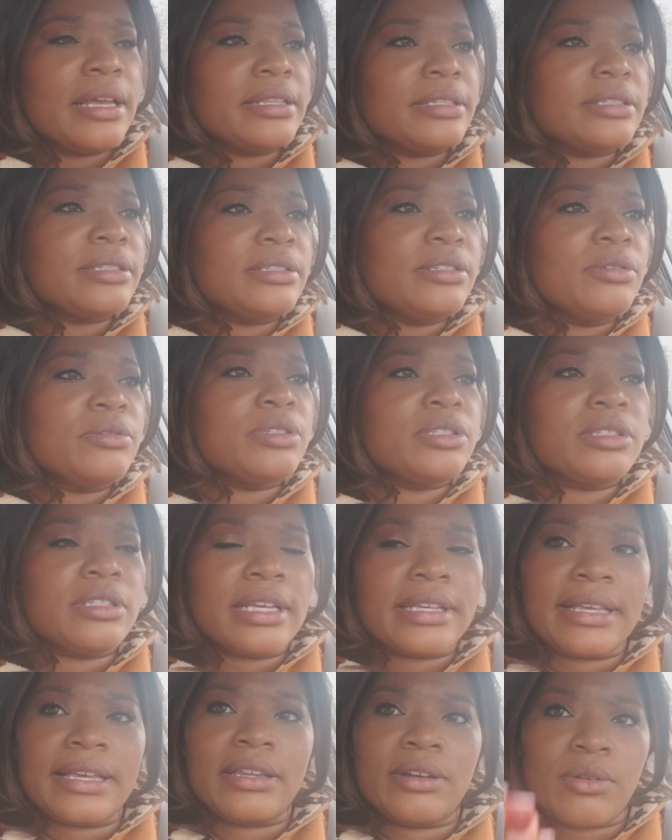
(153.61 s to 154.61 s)
It's you
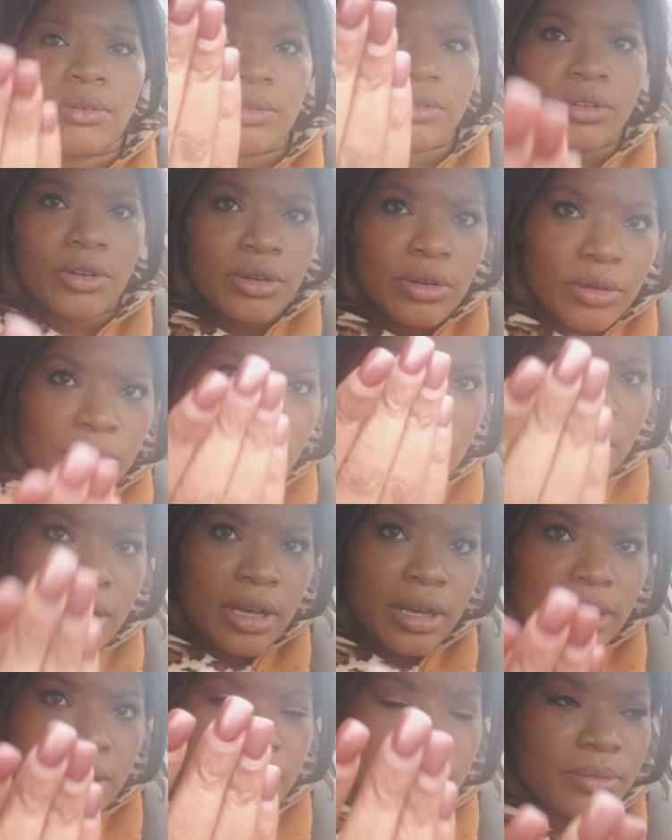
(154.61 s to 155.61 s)
stick it on your
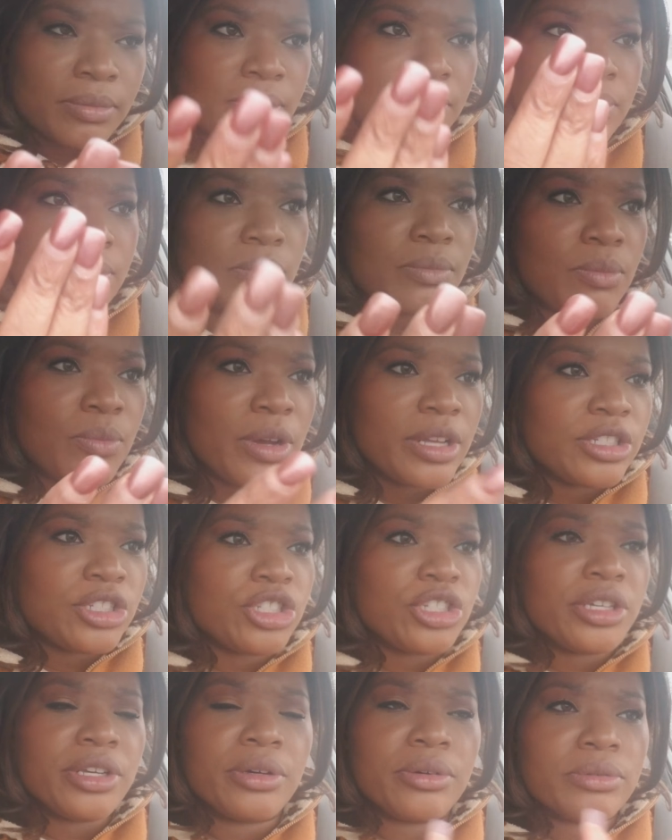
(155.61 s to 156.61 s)
uh,
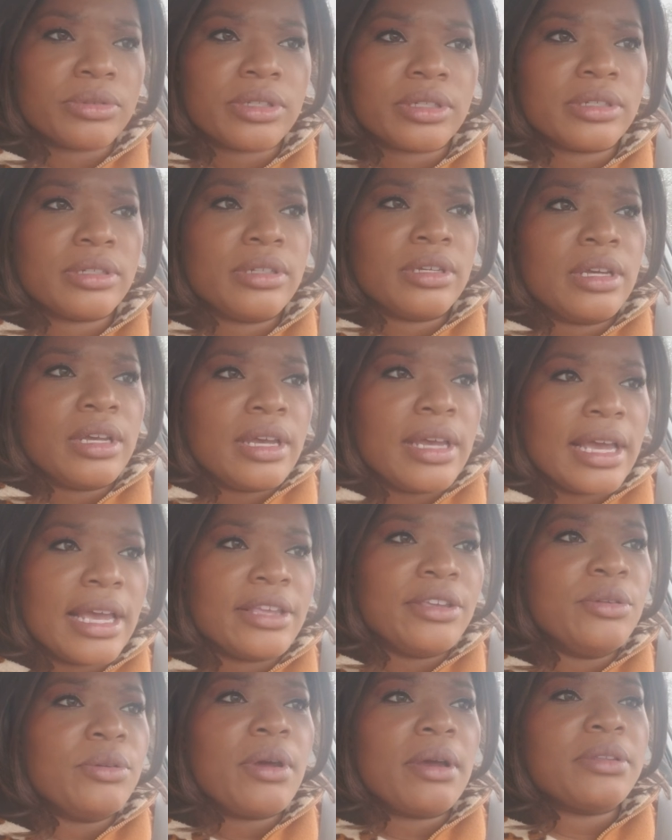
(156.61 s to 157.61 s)
windshield
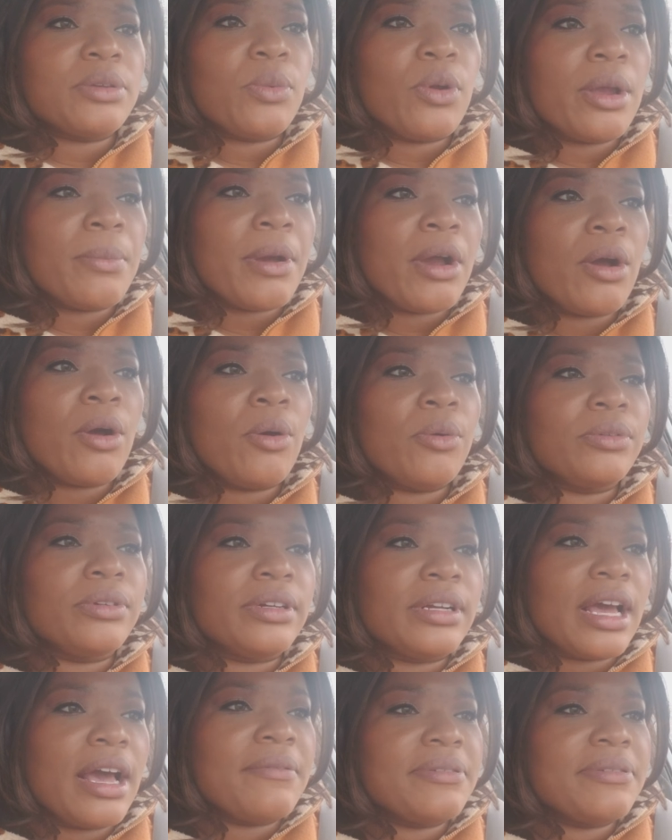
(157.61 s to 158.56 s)
and you don't have to worry about holding it.